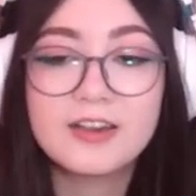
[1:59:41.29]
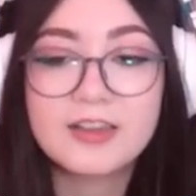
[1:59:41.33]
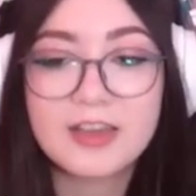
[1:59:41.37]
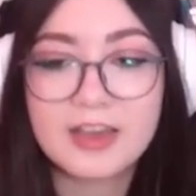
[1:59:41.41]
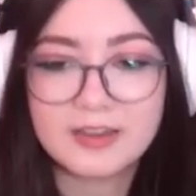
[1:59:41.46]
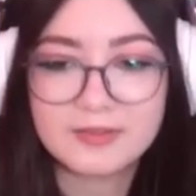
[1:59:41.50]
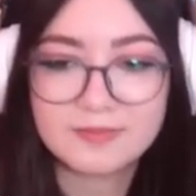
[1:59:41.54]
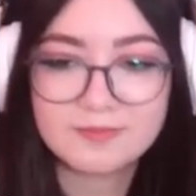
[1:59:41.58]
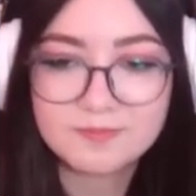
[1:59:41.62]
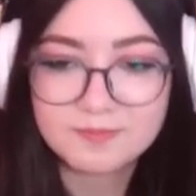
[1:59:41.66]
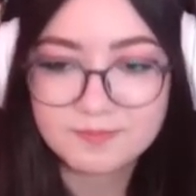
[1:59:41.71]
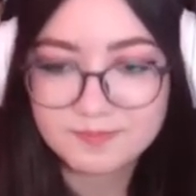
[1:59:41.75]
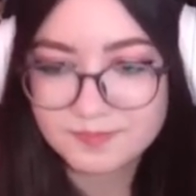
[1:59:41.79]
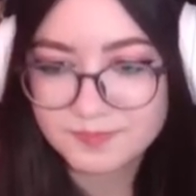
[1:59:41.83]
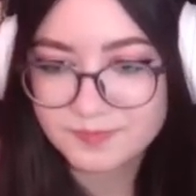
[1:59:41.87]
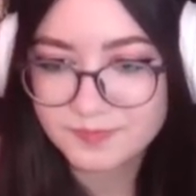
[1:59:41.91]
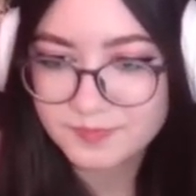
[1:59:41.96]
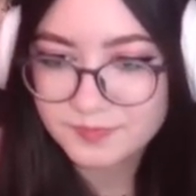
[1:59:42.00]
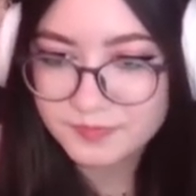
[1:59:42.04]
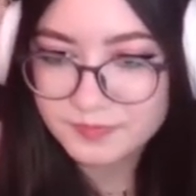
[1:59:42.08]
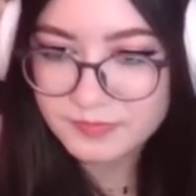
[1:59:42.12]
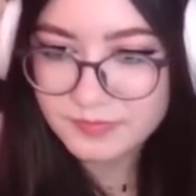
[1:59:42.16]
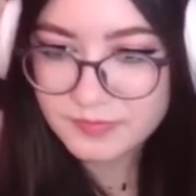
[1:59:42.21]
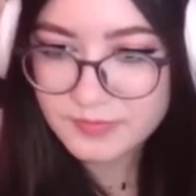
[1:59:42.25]
Again,
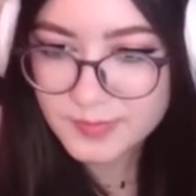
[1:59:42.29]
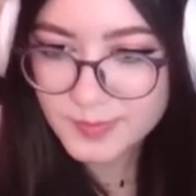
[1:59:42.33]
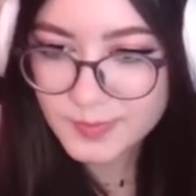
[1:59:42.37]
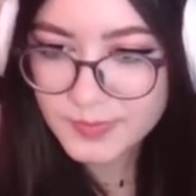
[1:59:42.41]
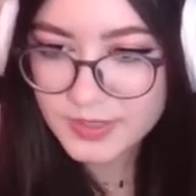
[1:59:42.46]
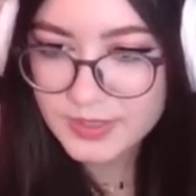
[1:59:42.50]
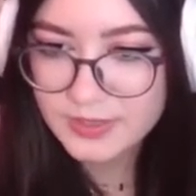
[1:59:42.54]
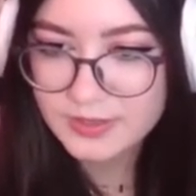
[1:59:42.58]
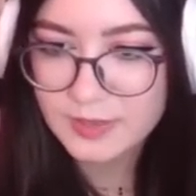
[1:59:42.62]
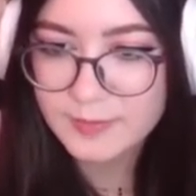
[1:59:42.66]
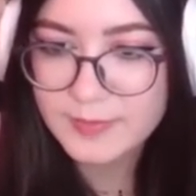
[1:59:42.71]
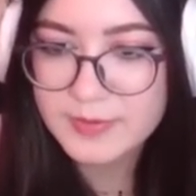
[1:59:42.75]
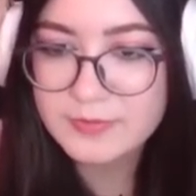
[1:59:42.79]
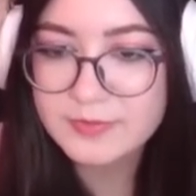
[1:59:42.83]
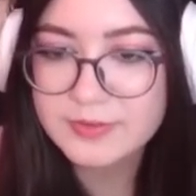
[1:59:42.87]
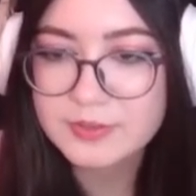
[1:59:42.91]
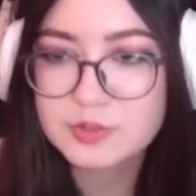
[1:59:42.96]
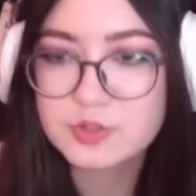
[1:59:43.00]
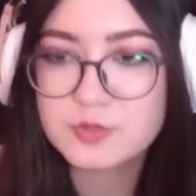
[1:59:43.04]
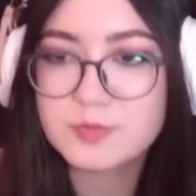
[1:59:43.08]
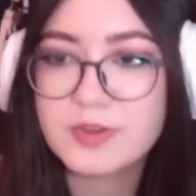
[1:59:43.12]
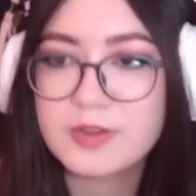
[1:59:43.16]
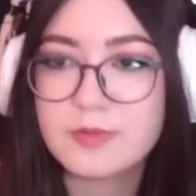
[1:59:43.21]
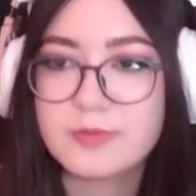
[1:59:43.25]
let me
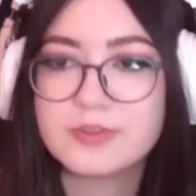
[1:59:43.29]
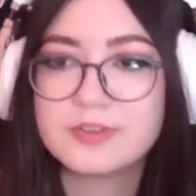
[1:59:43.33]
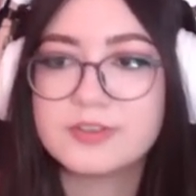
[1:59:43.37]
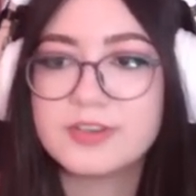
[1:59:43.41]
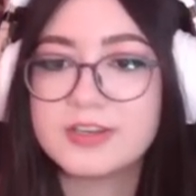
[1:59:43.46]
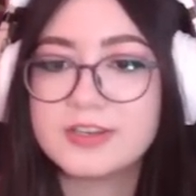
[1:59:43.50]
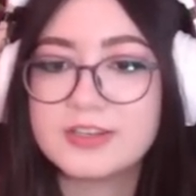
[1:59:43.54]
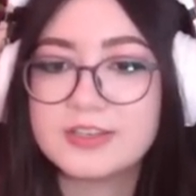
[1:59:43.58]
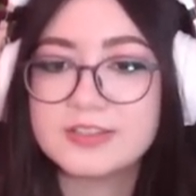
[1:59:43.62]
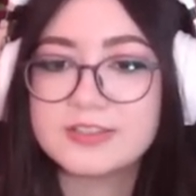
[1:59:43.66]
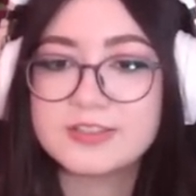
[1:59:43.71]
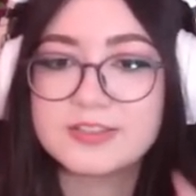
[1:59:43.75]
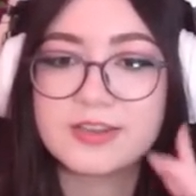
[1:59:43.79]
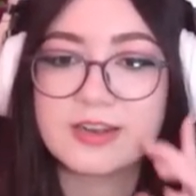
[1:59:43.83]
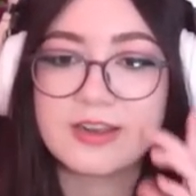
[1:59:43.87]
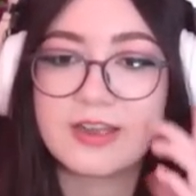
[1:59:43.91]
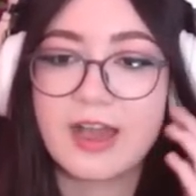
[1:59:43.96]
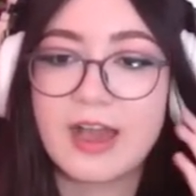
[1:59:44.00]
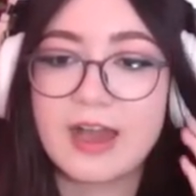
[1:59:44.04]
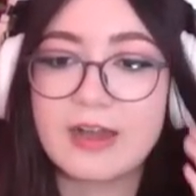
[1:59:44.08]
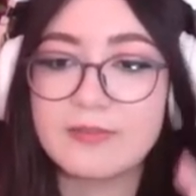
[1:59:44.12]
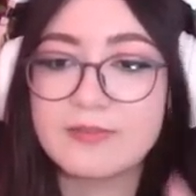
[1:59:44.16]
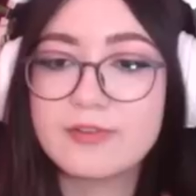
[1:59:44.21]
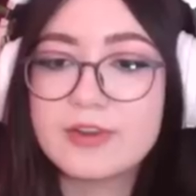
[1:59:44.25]
read you my build ideas
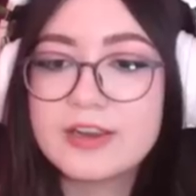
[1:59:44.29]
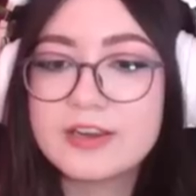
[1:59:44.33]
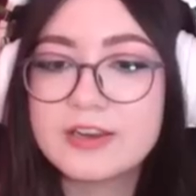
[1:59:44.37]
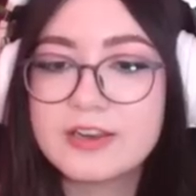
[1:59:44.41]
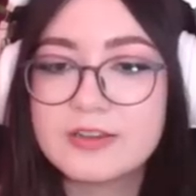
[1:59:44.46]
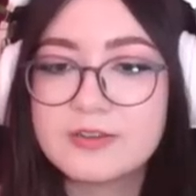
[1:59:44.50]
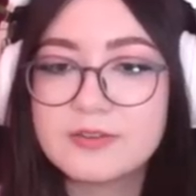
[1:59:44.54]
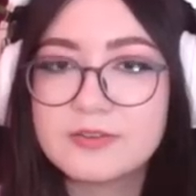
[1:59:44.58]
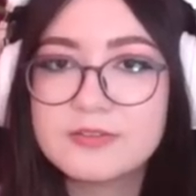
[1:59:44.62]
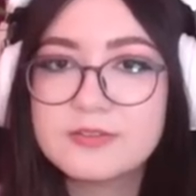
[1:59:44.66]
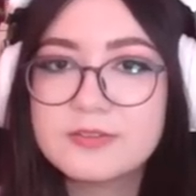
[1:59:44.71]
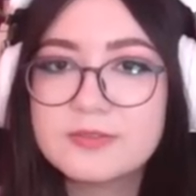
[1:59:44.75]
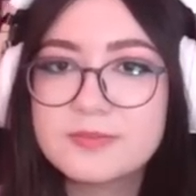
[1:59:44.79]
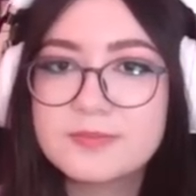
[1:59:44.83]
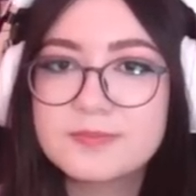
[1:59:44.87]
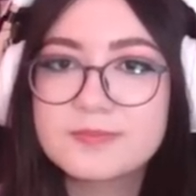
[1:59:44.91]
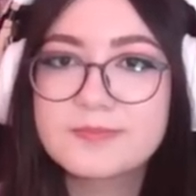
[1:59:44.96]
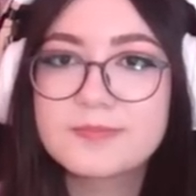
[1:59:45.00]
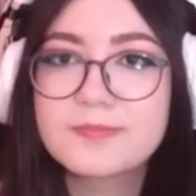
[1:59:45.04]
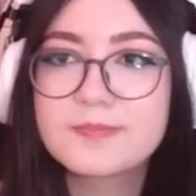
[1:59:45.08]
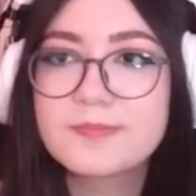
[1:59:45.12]
that I have right now.